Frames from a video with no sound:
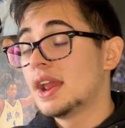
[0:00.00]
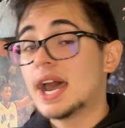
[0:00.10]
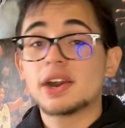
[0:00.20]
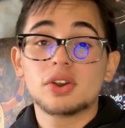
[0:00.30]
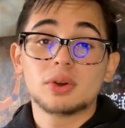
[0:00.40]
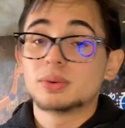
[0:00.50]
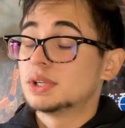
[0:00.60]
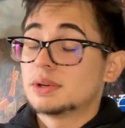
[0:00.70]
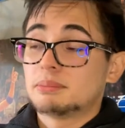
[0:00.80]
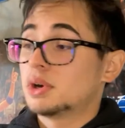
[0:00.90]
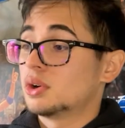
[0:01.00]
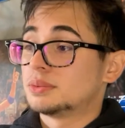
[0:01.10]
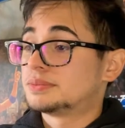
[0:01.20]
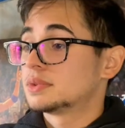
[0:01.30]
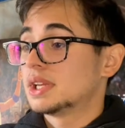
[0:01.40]
I don't know, bro.
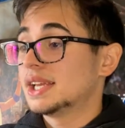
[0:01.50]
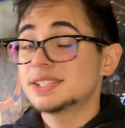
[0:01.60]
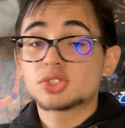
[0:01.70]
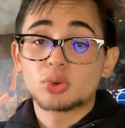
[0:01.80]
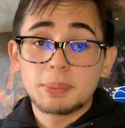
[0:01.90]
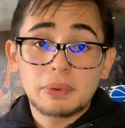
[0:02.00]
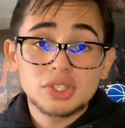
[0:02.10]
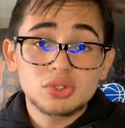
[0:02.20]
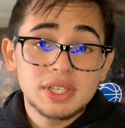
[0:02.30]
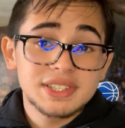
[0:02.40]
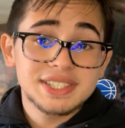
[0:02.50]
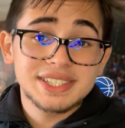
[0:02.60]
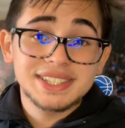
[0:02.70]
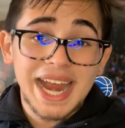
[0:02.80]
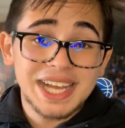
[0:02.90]
His three-point shooting this
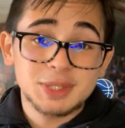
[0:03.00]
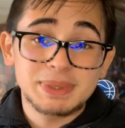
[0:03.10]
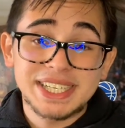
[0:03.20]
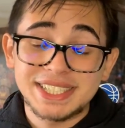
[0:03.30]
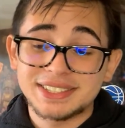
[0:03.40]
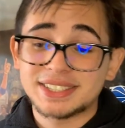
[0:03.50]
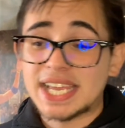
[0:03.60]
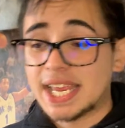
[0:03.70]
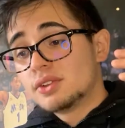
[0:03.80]
season has been insane.